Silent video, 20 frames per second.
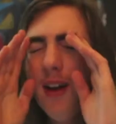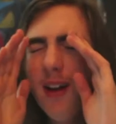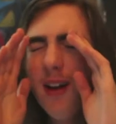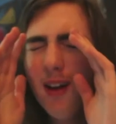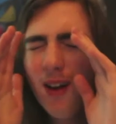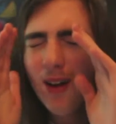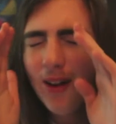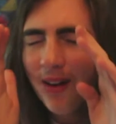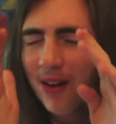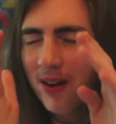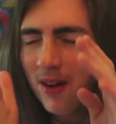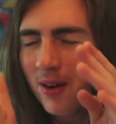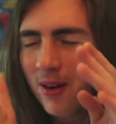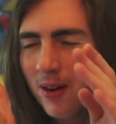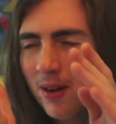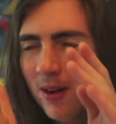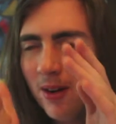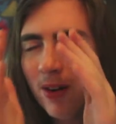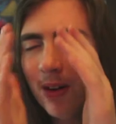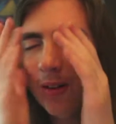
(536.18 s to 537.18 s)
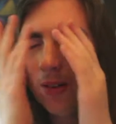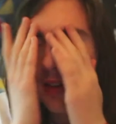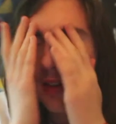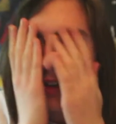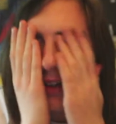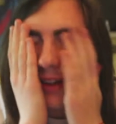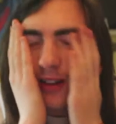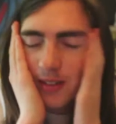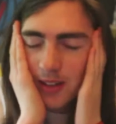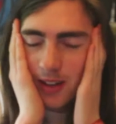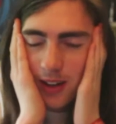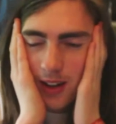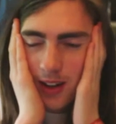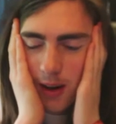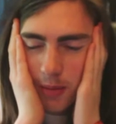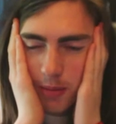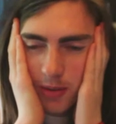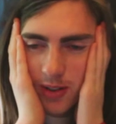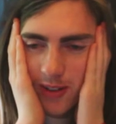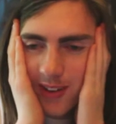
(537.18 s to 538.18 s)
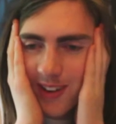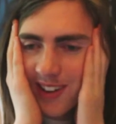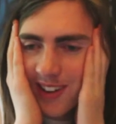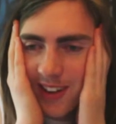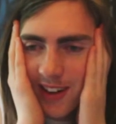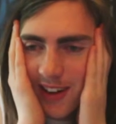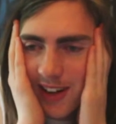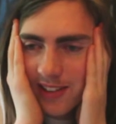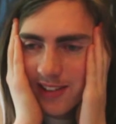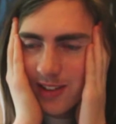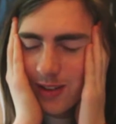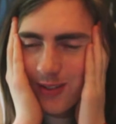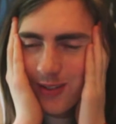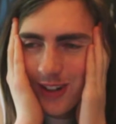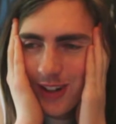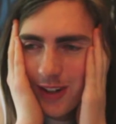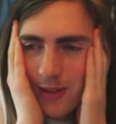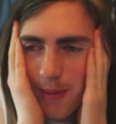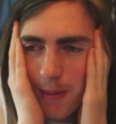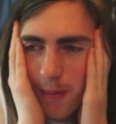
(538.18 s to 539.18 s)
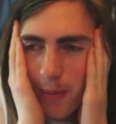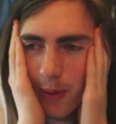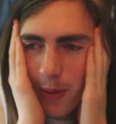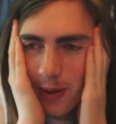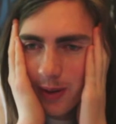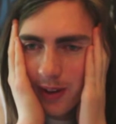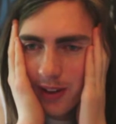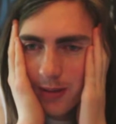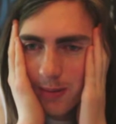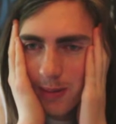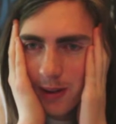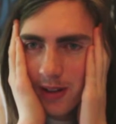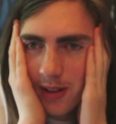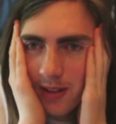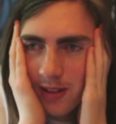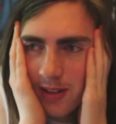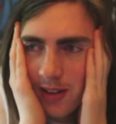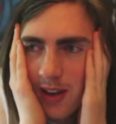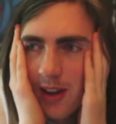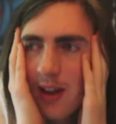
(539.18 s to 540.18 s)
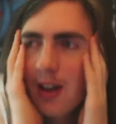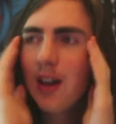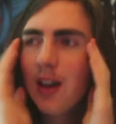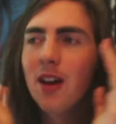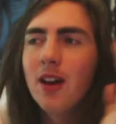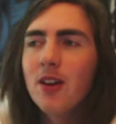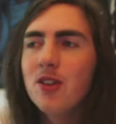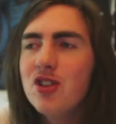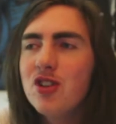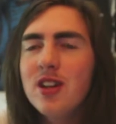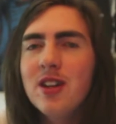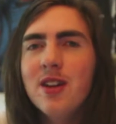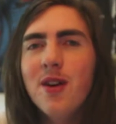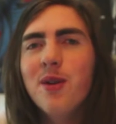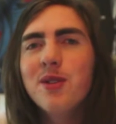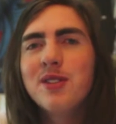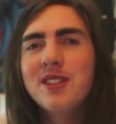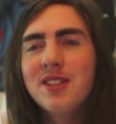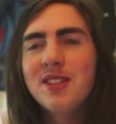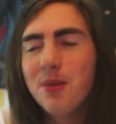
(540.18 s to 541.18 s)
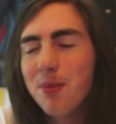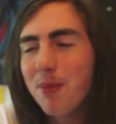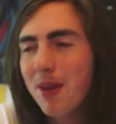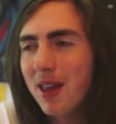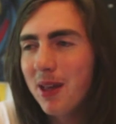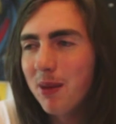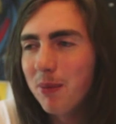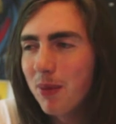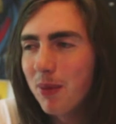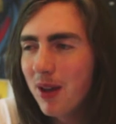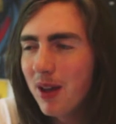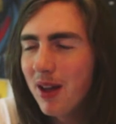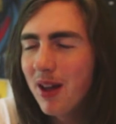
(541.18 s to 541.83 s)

Oh god, I'm sorry guys. This video's been pointless because she knows it's a meme,